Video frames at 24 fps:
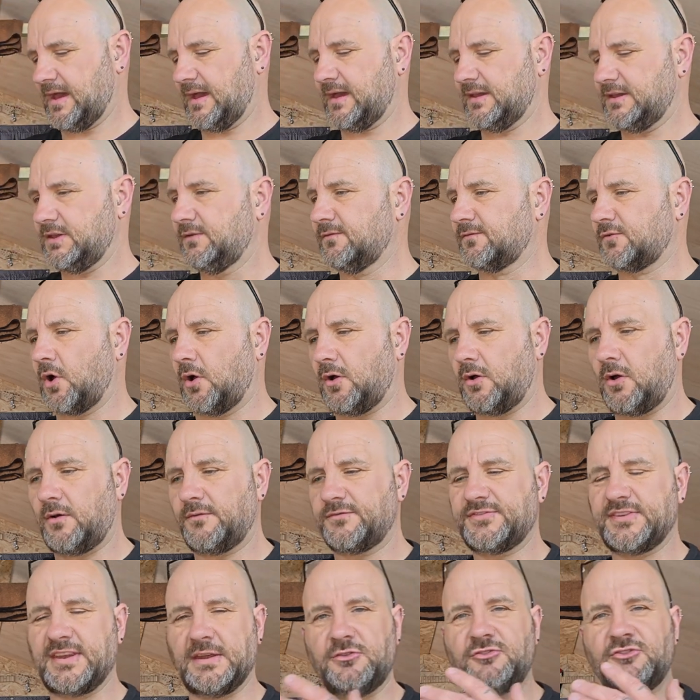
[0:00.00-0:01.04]
You've got
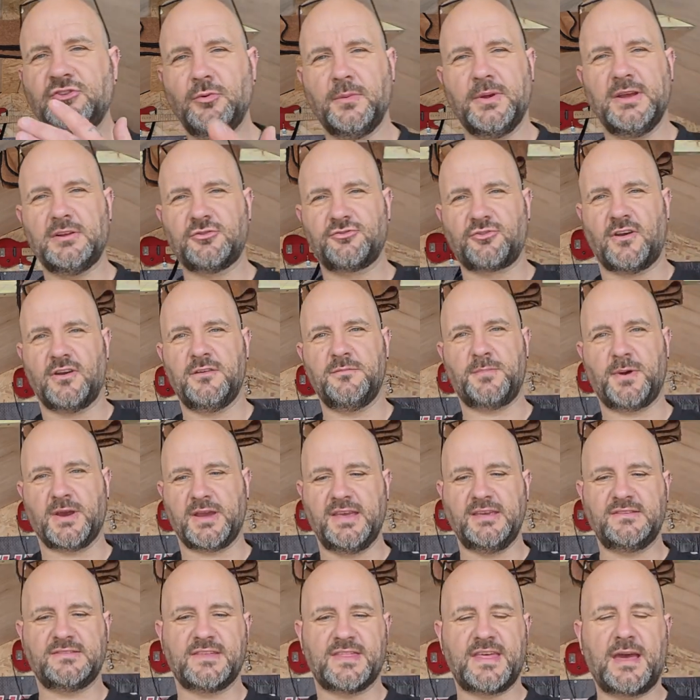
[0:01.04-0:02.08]
obviously two-wheel drive
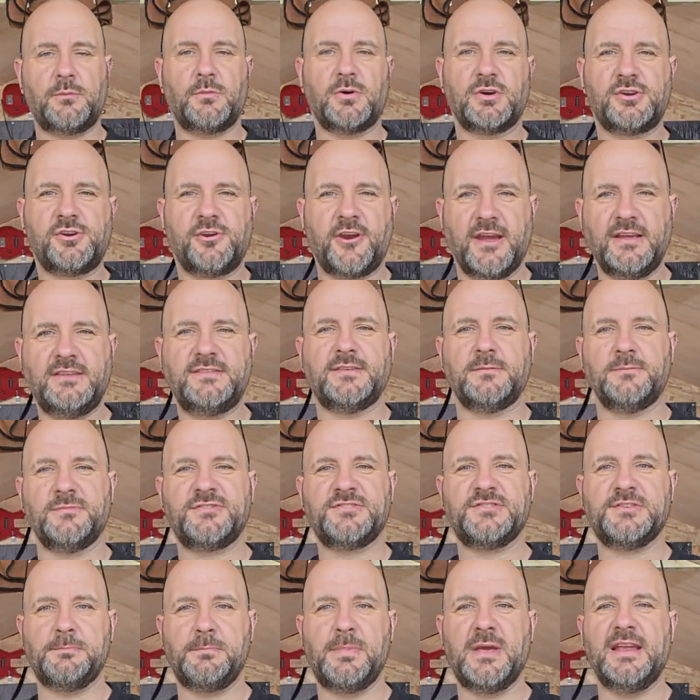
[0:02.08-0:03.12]
buggy, so that will create some
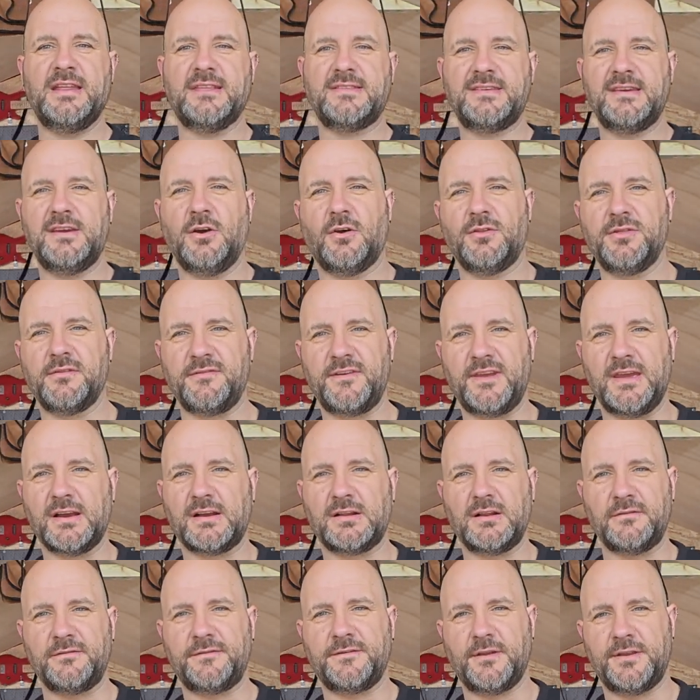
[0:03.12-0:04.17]
stability on the
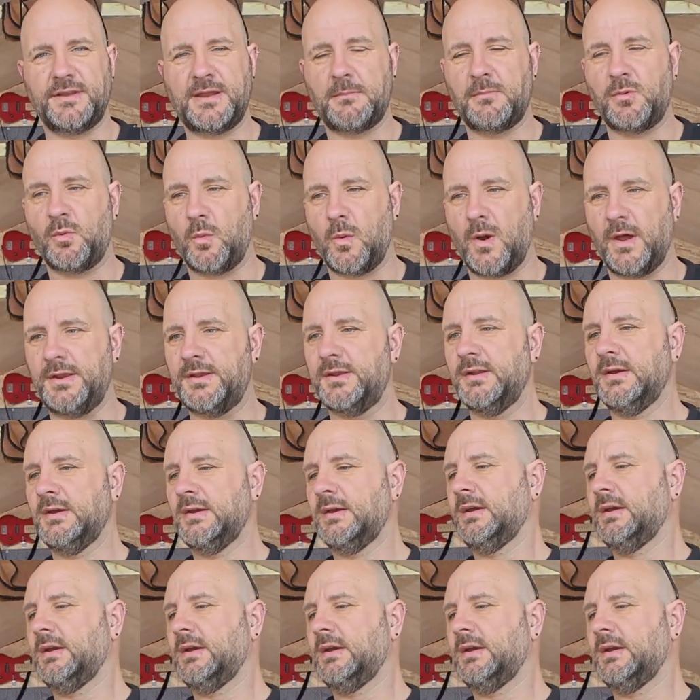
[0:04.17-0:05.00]
vehicle for number one.